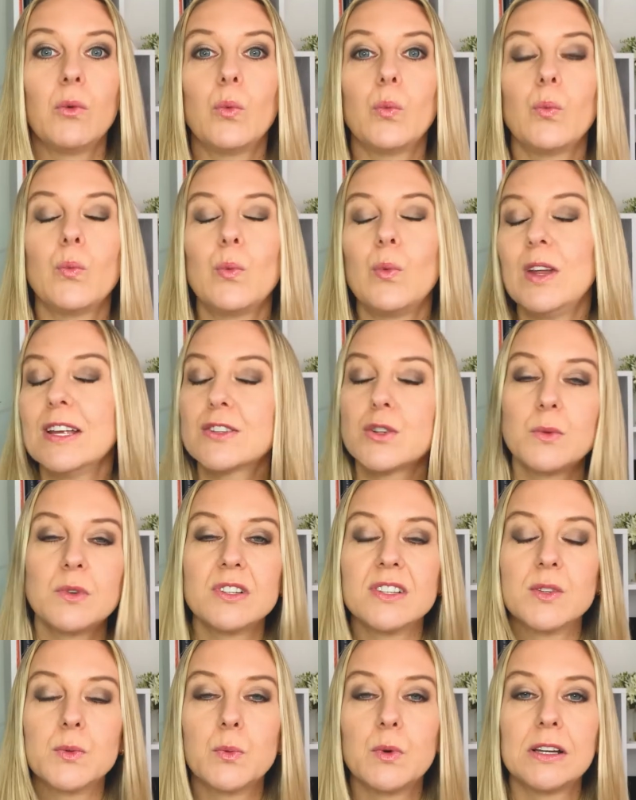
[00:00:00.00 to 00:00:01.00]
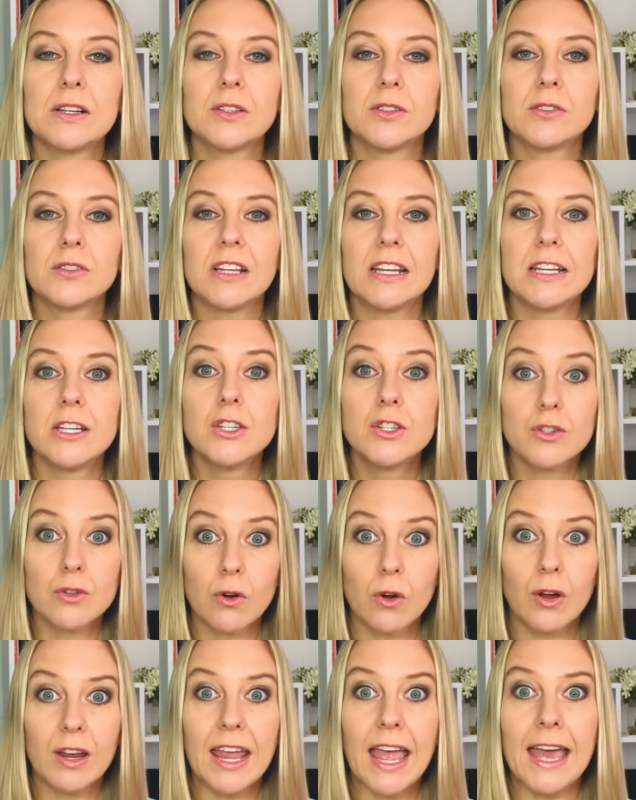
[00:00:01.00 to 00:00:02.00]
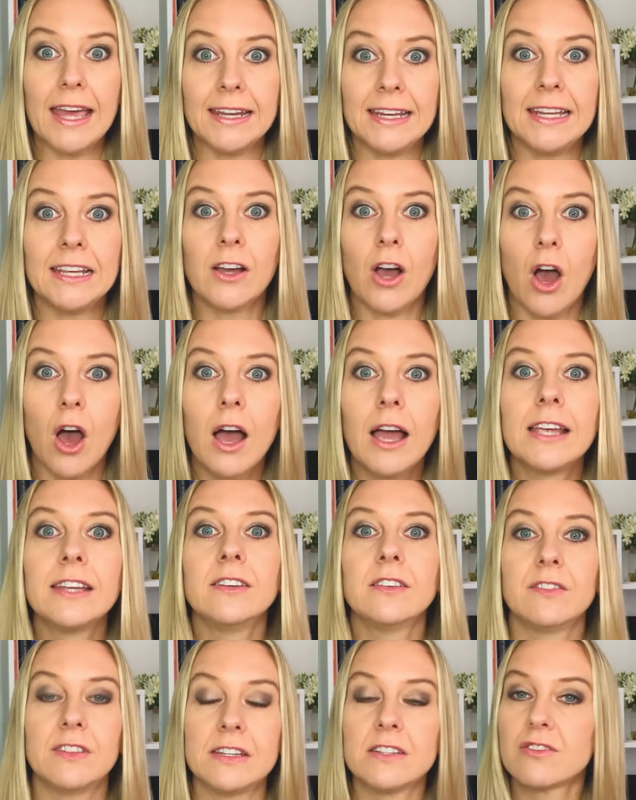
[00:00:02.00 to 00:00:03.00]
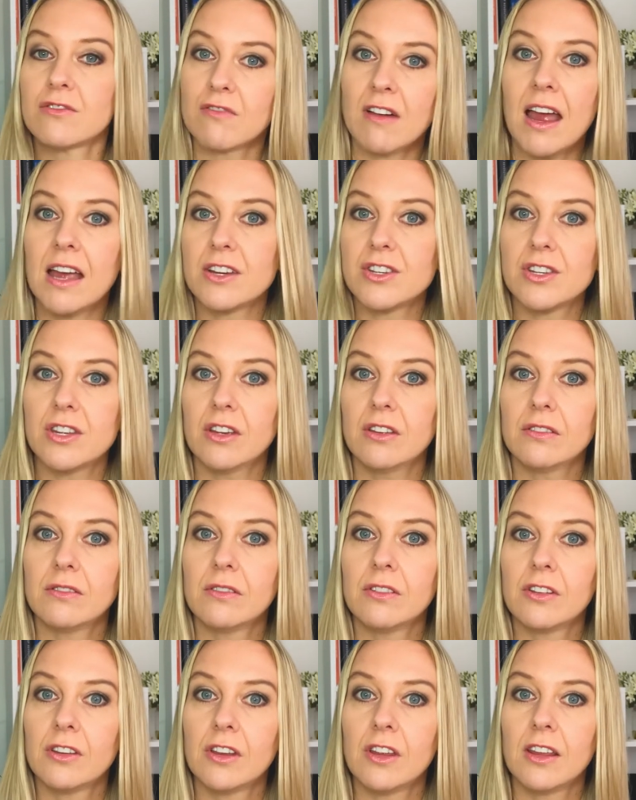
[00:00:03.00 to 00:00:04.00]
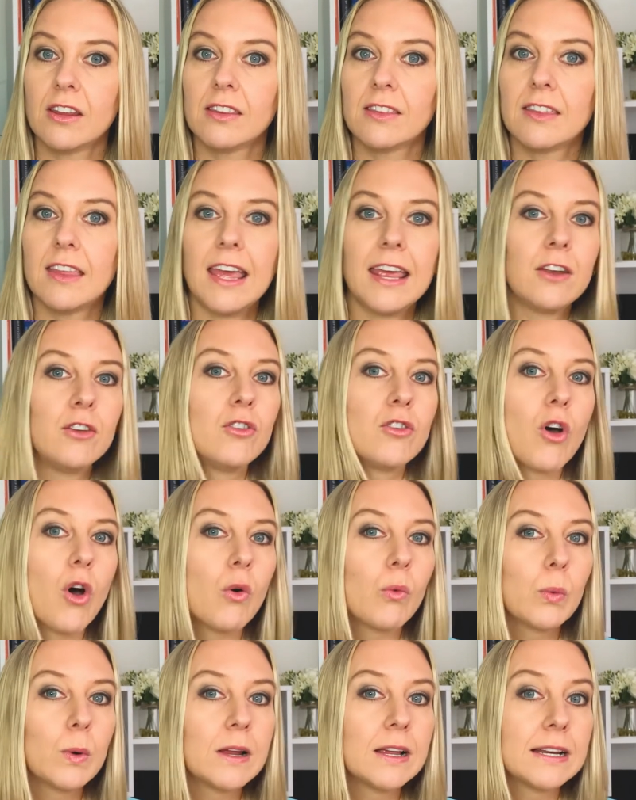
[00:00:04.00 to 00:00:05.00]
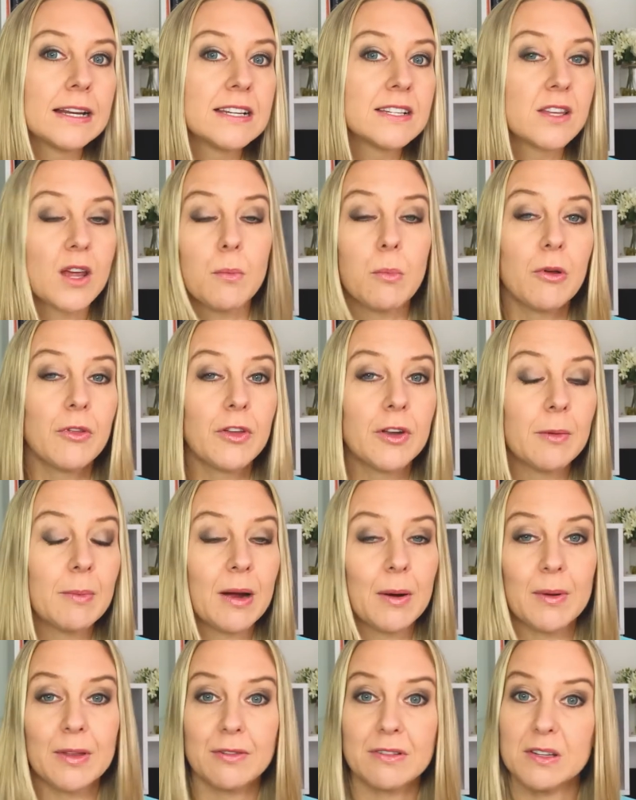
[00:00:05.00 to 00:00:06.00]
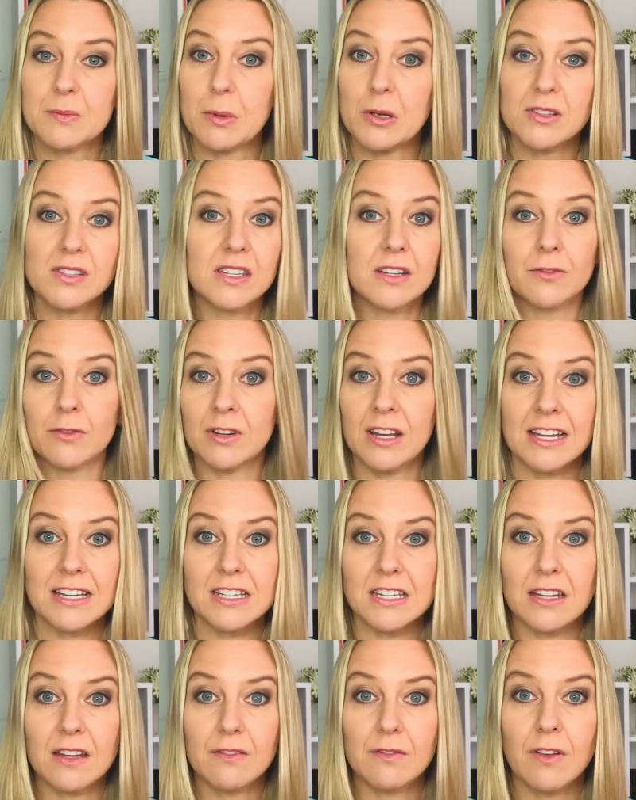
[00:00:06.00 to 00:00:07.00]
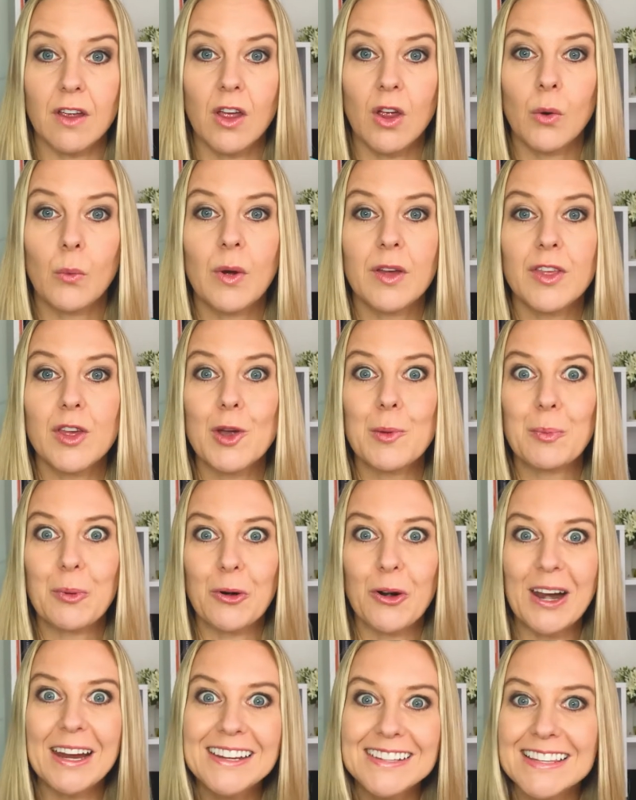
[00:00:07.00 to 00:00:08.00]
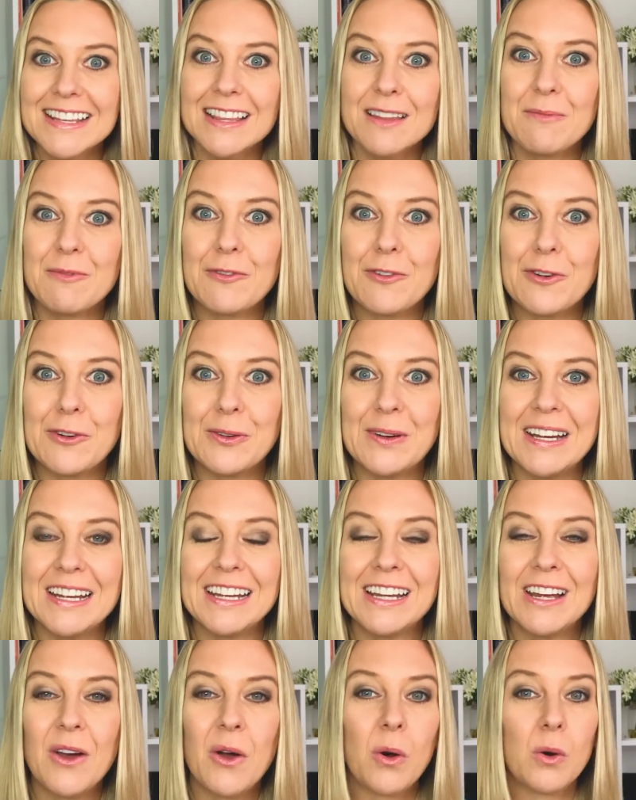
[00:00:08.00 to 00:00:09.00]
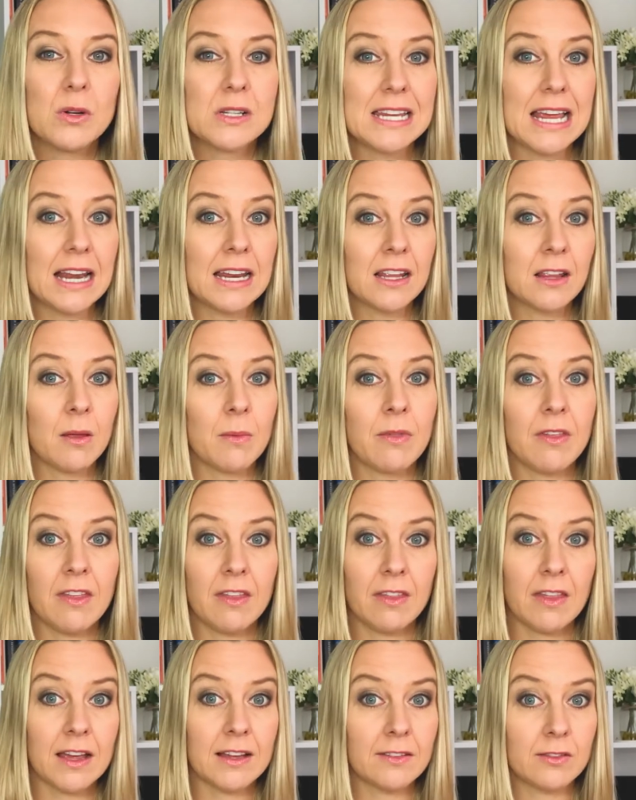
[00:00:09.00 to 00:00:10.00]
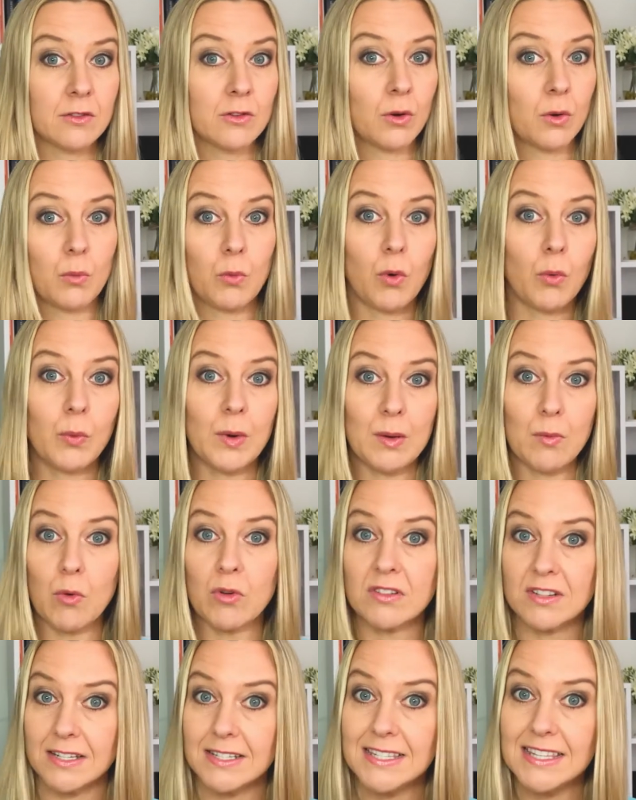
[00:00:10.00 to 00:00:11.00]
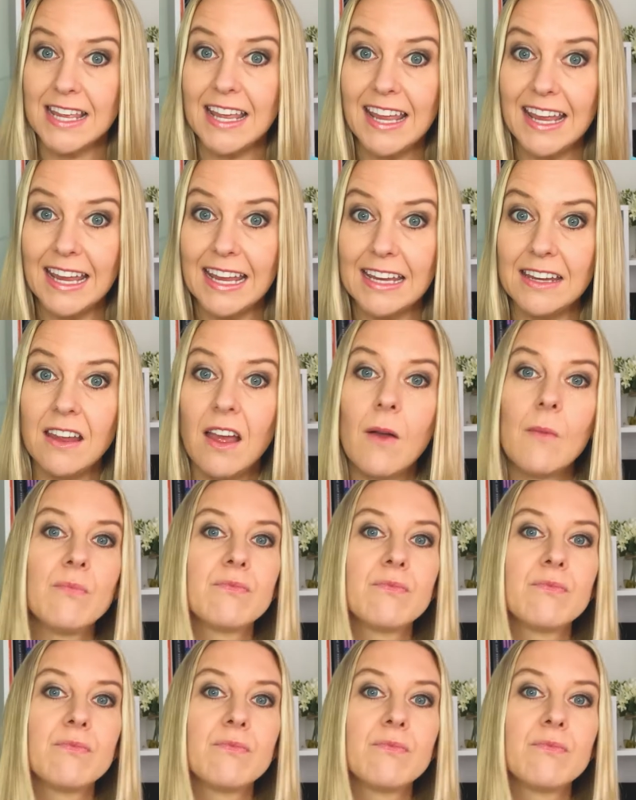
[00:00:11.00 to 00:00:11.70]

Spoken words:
Little ones will enjoy any kind of interaction. They're not really so bothered about whether it's positive or negative. Whether you're praising them for it or telling them that that's not what we want to see,